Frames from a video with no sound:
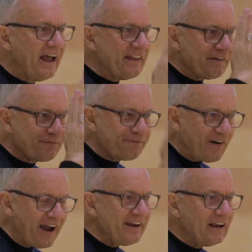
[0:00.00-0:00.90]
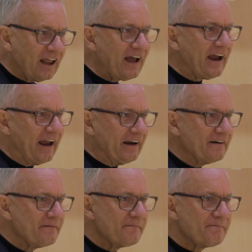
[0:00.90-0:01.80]
And that fine line,
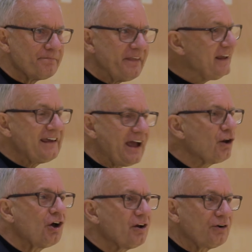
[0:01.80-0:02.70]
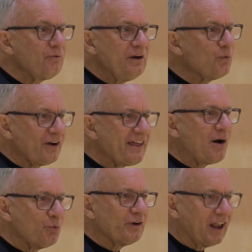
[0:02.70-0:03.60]
they cannot agree where
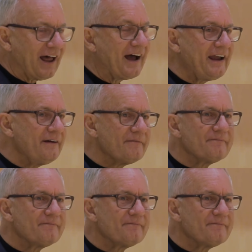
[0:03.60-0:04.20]
that would lie.